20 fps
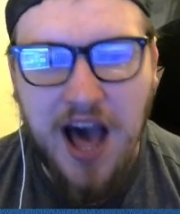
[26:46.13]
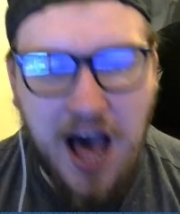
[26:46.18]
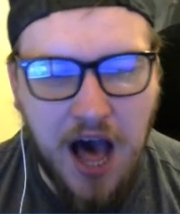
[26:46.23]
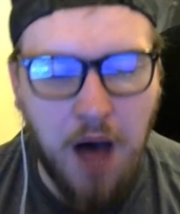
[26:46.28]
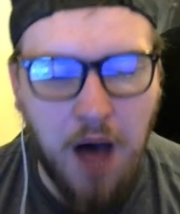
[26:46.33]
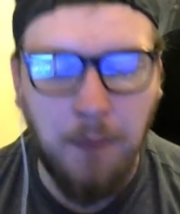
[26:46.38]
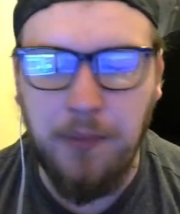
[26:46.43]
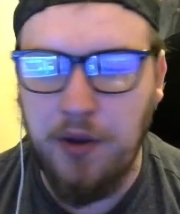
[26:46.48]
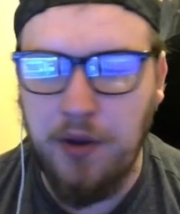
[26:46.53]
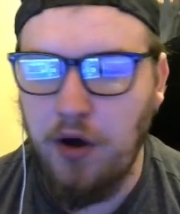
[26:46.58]

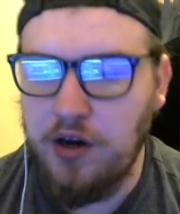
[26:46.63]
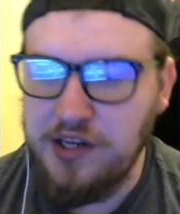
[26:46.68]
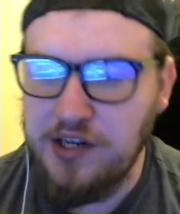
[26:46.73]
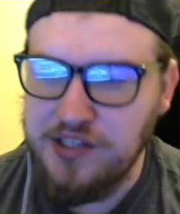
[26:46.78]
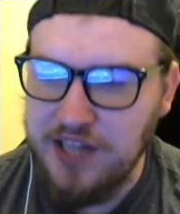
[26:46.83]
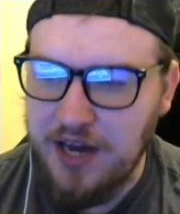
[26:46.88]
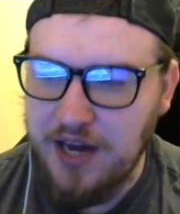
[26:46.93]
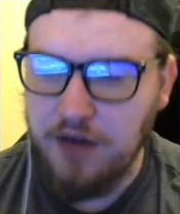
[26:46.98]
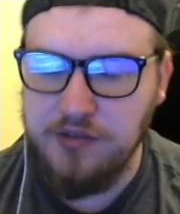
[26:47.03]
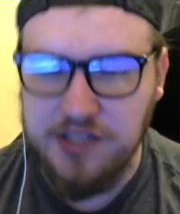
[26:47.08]
I'll be
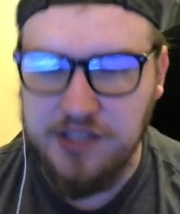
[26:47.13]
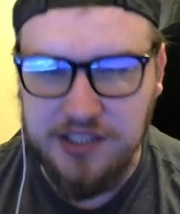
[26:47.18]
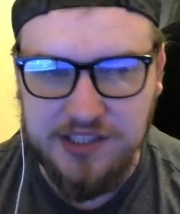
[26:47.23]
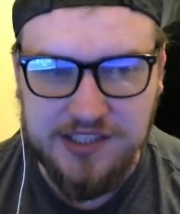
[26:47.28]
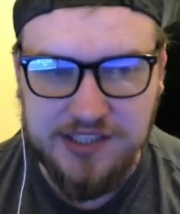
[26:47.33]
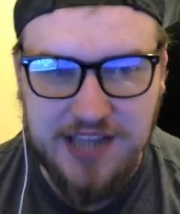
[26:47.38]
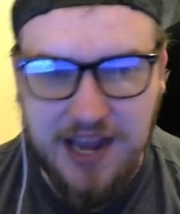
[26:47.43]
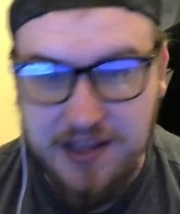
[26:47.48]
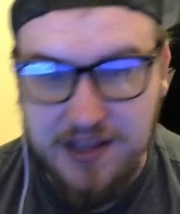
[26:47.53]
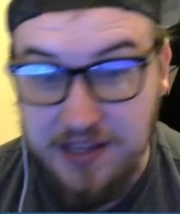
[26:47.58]
honest, I don't see
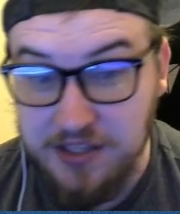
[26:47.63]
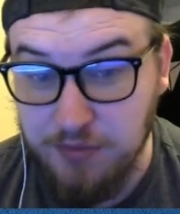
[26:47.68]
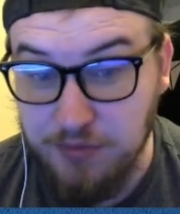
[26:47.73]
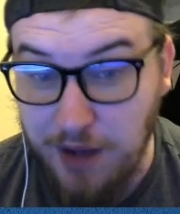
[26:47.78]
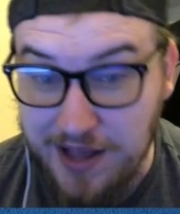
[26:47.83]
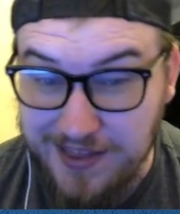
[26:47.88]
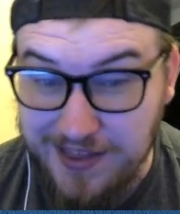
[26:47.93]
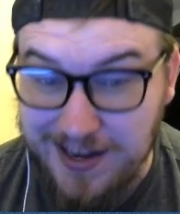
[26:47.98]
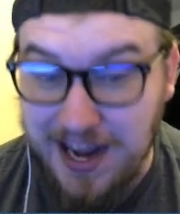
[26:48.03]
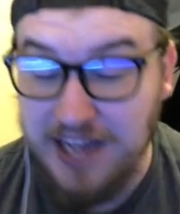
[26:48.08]
it staying this
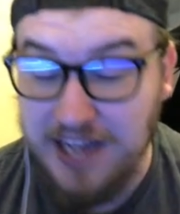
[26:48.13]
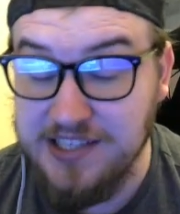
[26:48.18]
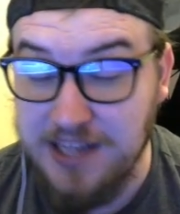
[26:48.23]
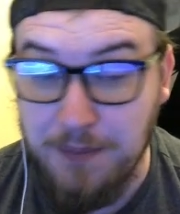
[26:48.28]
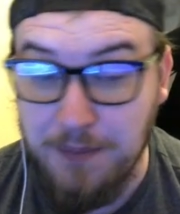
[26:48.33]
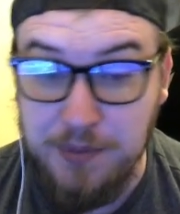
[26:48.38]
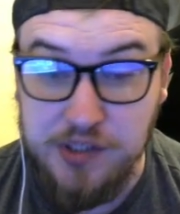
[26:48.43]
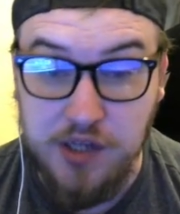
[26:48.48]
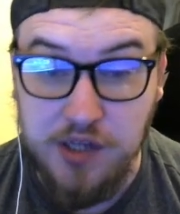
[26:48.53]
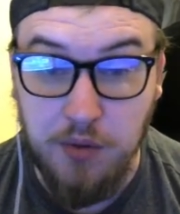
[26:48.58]
way. In the next
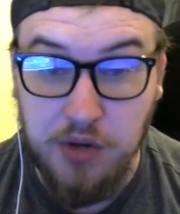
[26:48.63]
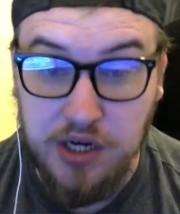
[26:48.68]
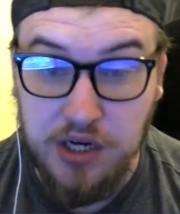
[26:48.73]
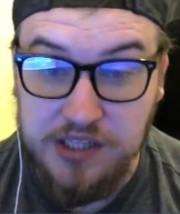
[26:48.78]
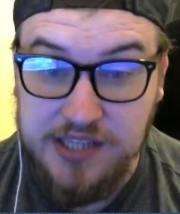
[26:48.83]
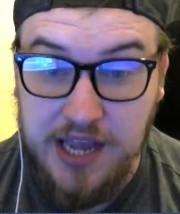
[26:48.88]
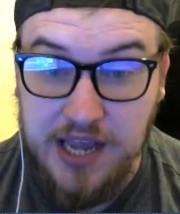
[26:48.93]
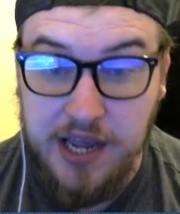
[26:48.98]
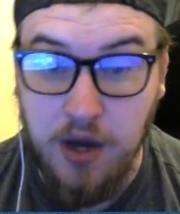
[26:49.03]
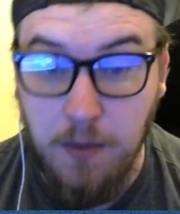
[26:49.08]
episode, we're going
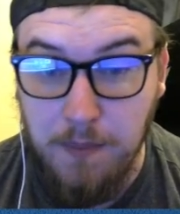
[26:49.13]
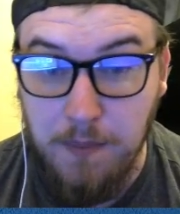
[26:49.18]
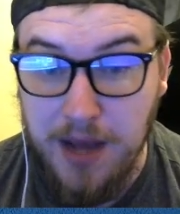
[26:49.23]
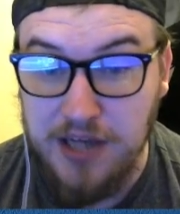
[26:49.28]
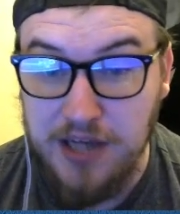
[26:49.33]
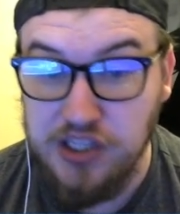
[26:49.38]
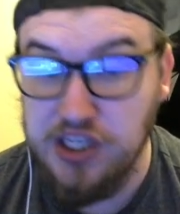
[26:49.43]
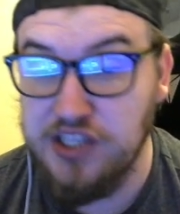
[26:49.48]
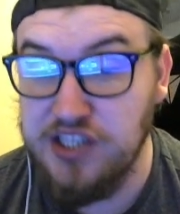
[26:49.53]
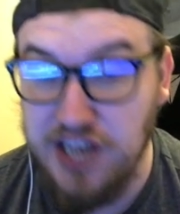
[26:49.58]
to take on
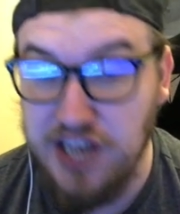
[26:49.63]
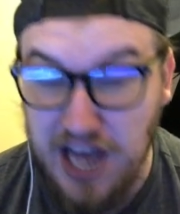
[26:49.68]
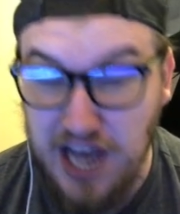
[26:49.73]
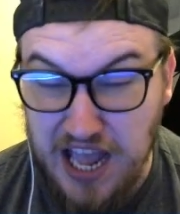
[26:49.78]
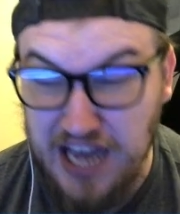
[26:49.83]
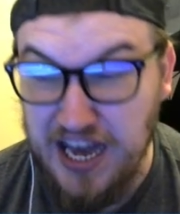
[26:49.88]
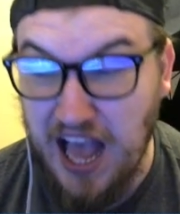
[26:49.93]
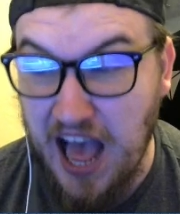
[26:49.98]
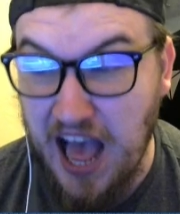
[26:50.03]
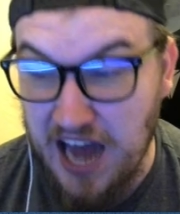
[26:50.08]
Manchester
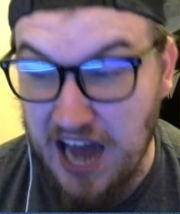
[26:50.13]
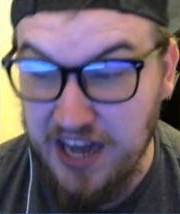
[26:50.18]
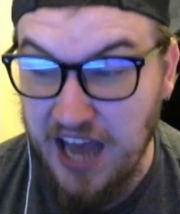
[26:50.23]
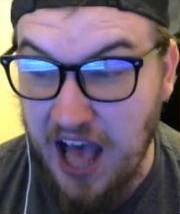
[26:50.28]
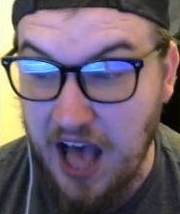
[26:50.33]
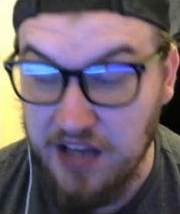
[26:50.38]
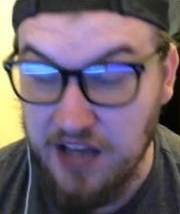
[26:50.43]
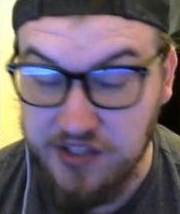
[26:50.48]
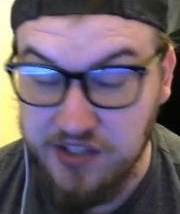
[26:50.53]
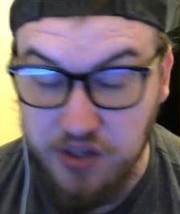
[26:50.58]
United and
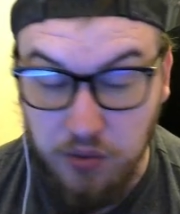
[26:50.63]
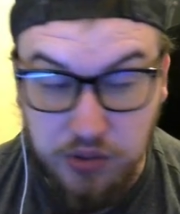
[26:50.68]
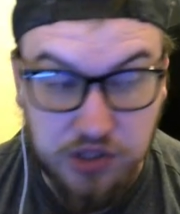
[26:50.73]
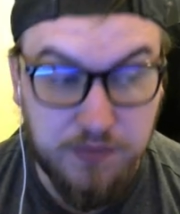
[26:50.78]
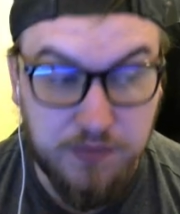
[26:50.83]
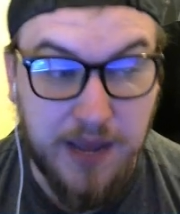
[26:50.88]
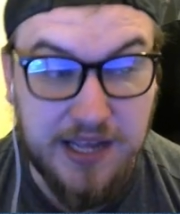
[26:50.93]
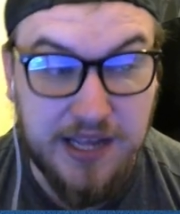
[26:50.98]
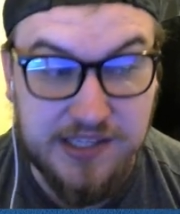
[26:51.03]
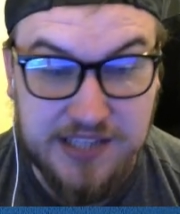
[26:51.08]
Arsenal,
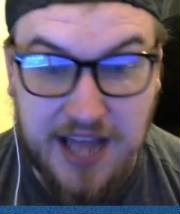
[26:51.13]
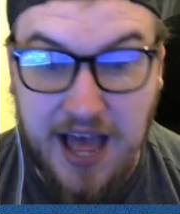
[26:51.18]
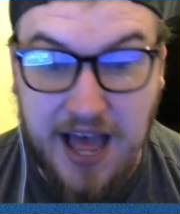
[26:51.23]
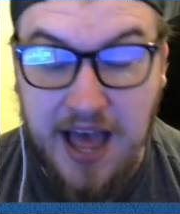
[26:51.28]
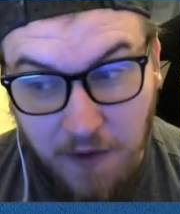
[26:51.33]
which makes that